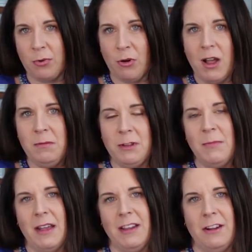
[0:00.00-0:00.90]

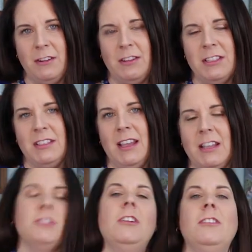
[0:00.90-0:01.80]
problem out here, this
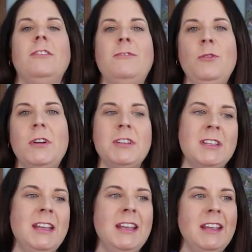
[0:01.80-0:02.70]
external force,